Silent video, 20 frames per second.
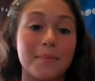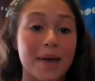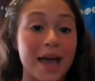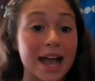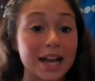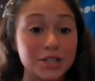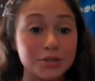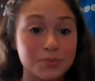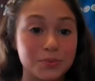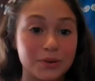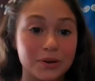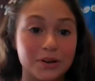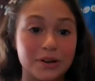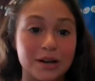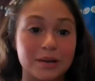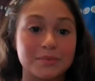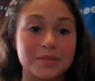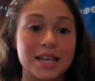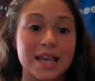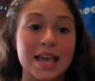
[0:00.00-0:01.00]
patch
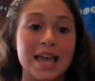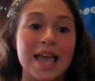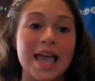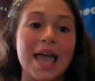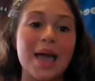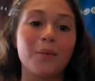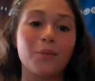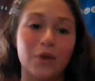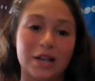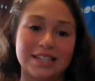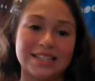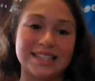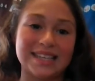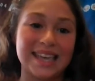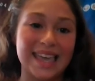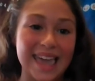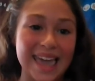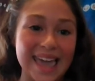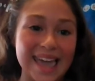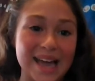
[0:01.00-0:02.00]
programs and went to
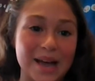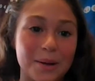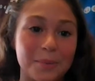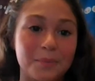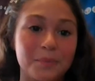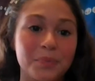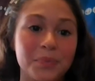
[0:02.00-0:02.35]
camp.